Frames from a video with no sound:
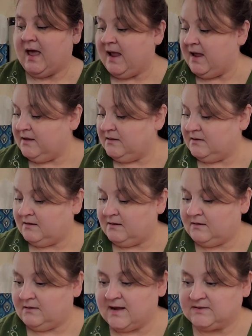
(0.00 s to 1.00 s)
And
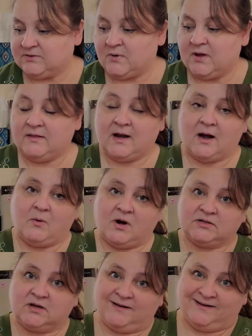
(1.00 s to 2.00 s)
the last one that I
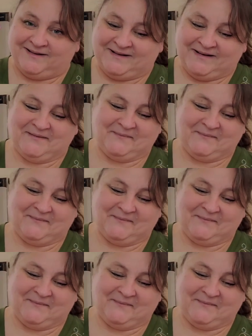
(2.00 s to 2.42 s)
worked on,